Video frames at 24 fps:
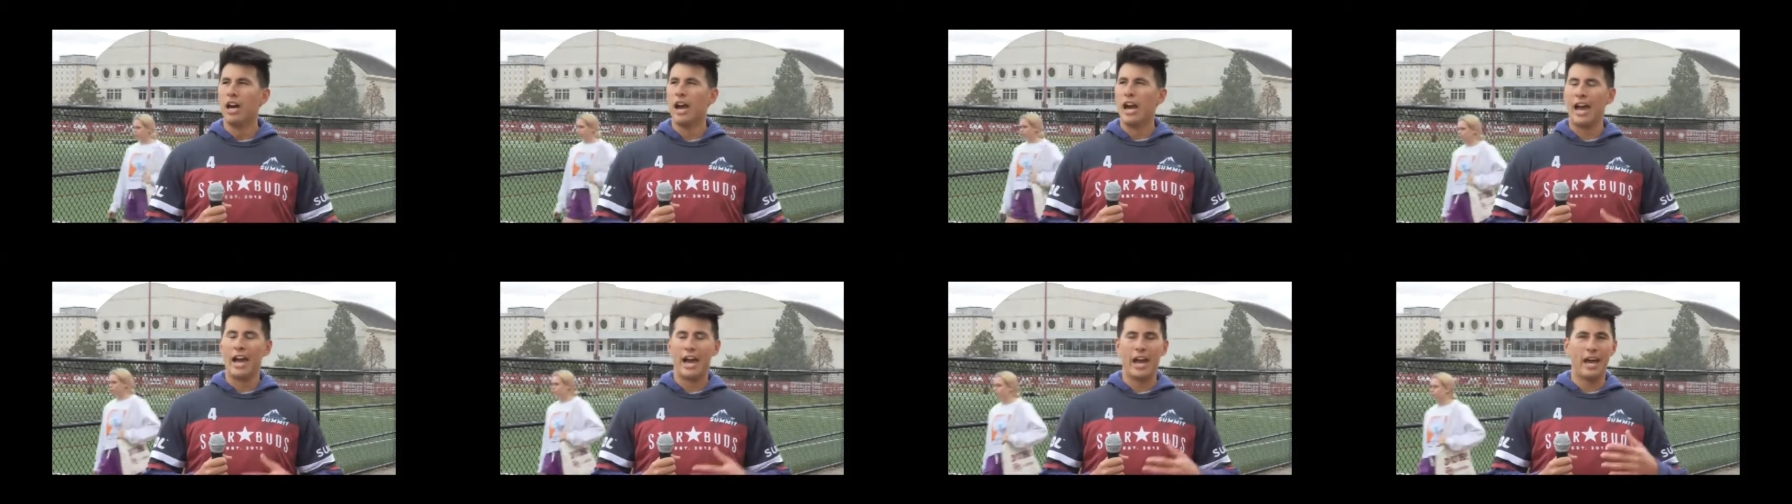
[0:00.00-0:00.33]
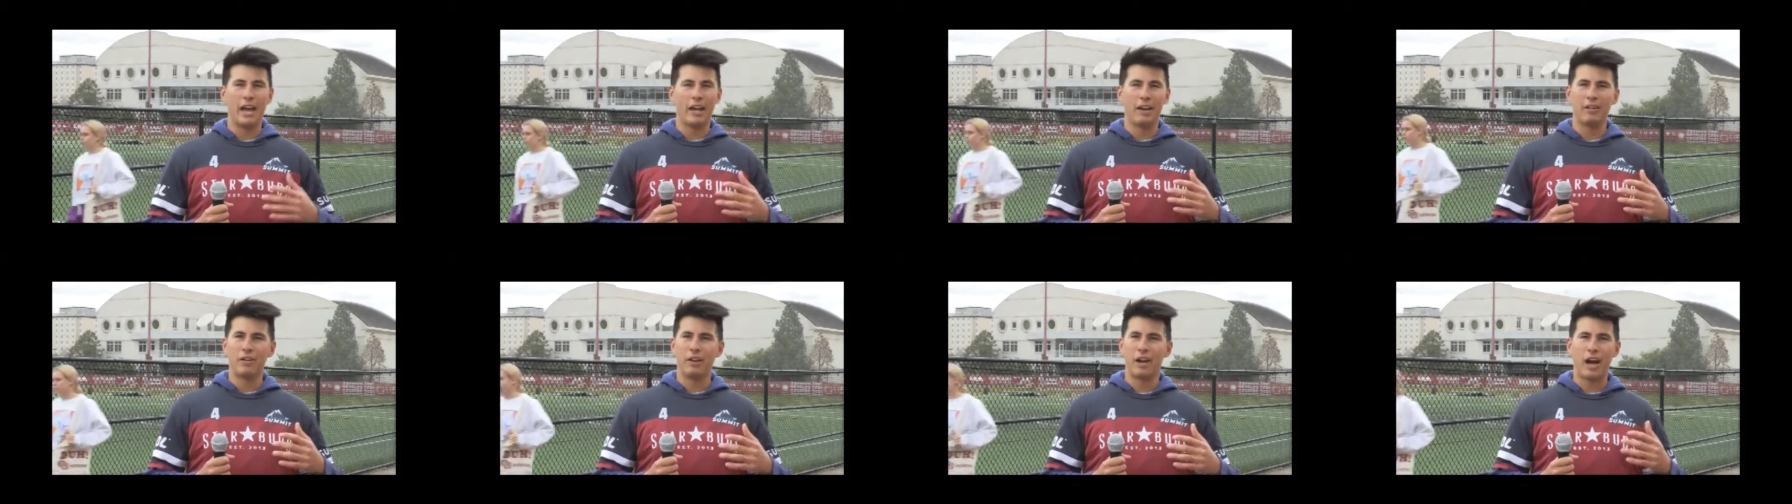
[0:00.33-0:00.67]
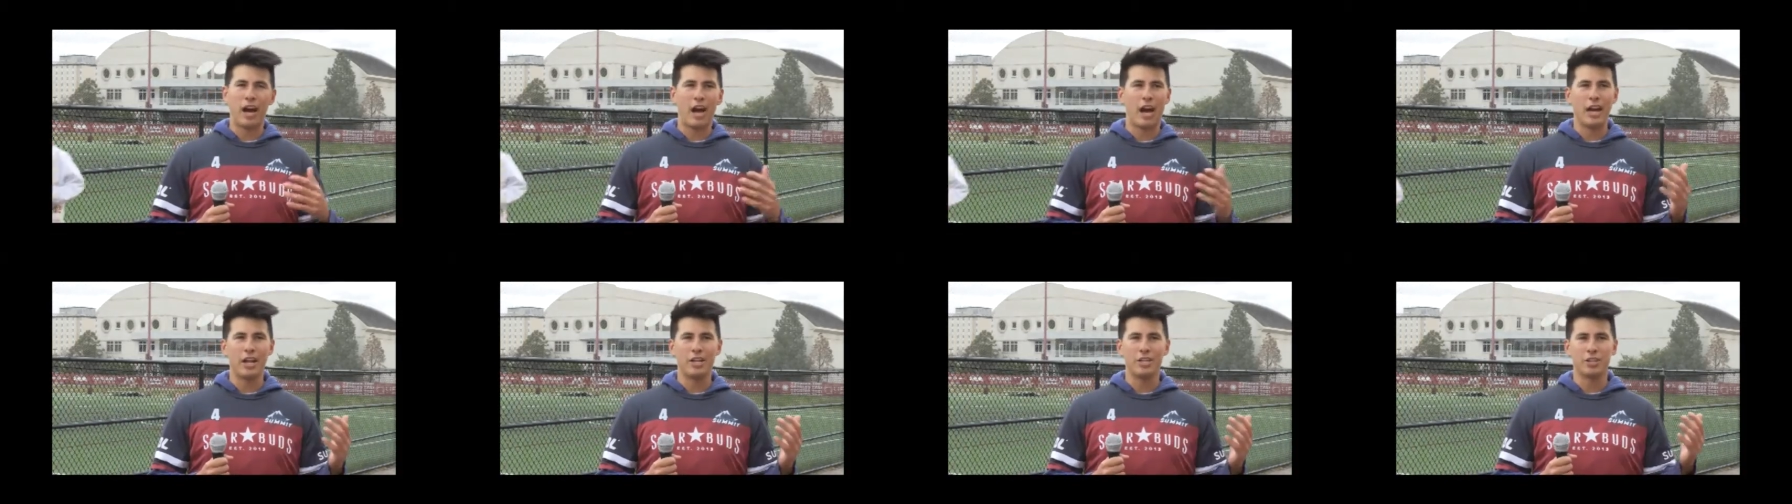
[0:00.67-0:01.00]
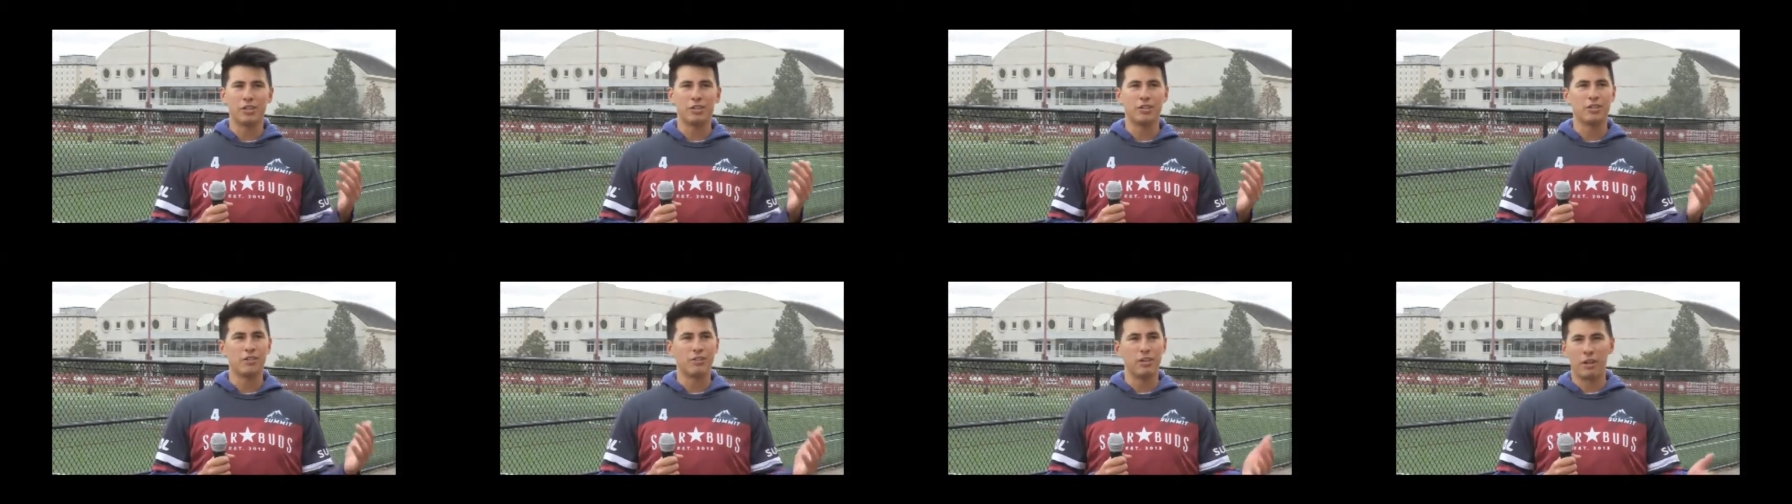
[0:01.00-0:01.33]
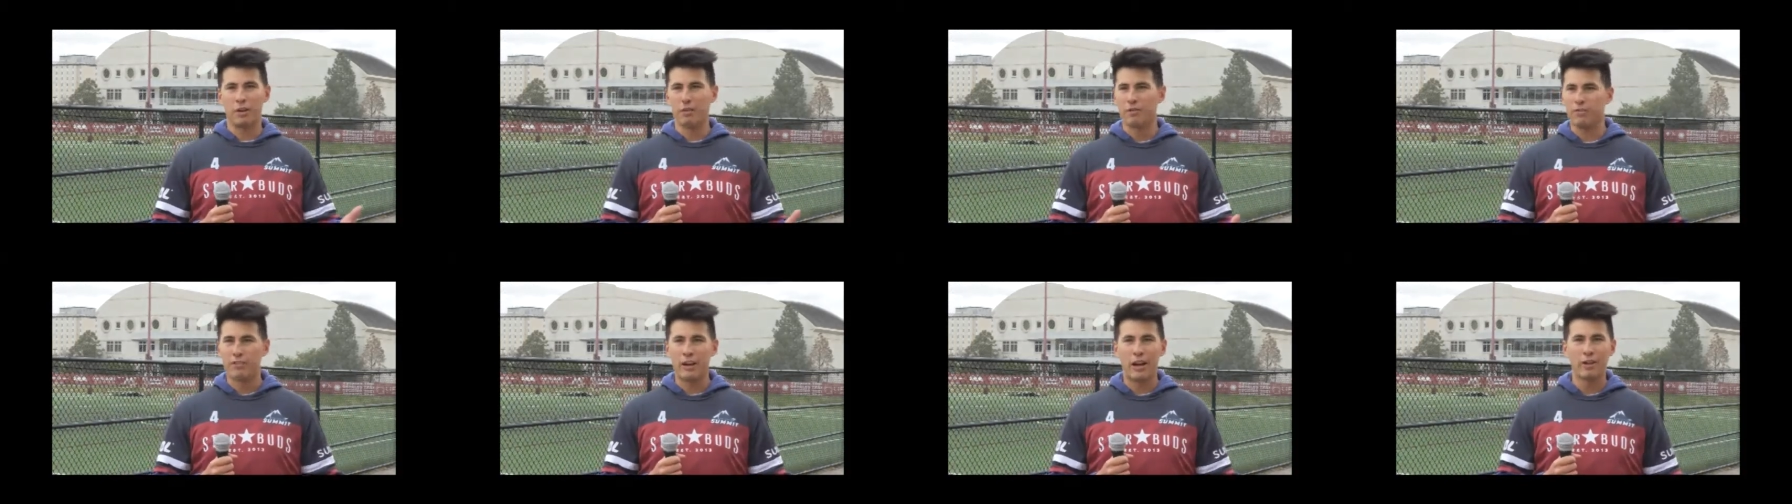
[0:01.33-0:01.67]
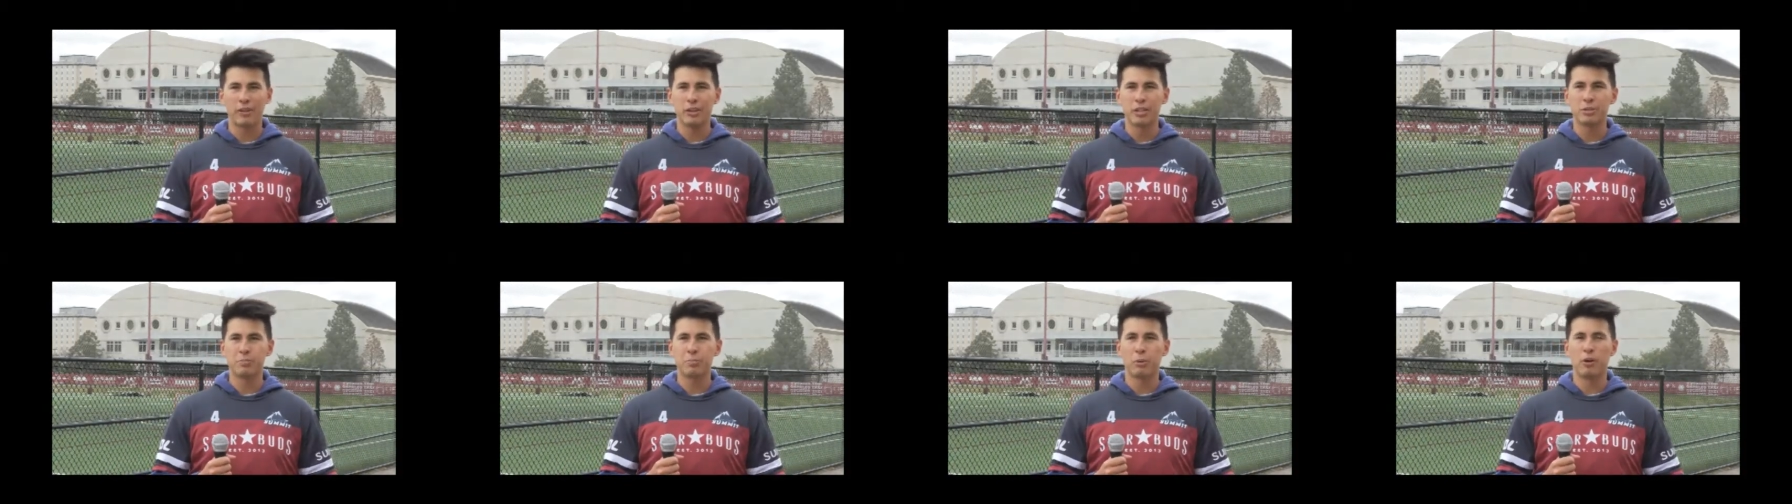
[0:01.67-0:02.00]
And I just, you know,
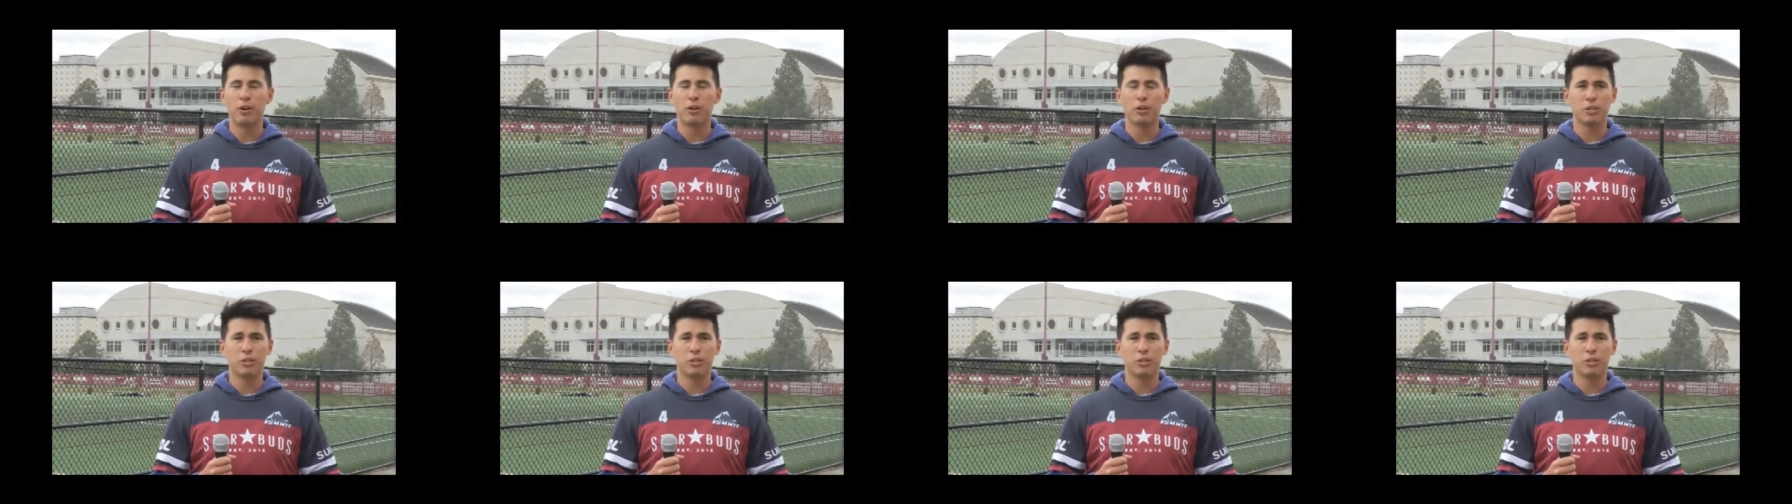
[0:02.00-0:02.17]
found this